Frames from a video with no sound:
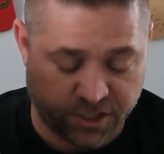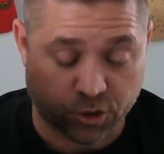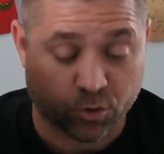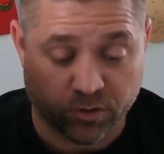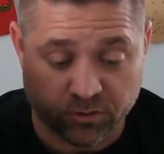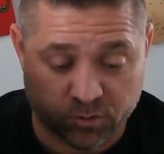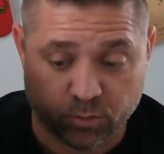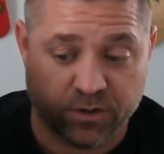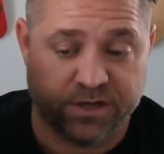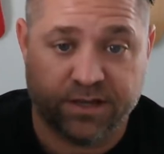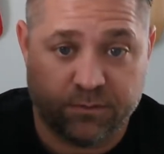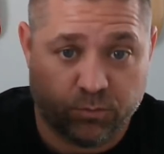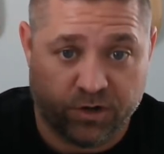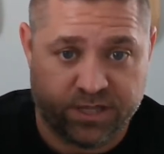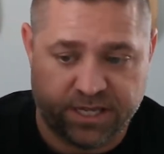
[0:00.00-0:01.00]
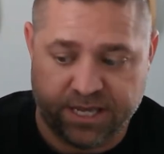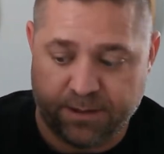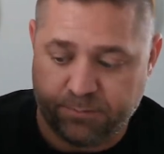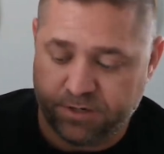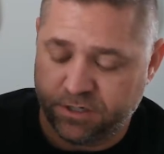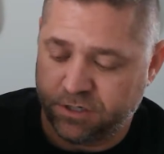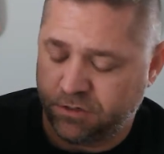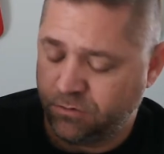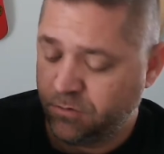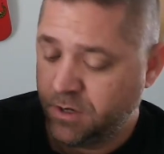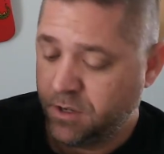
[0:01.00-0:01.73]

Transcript: agree with what he happened to do.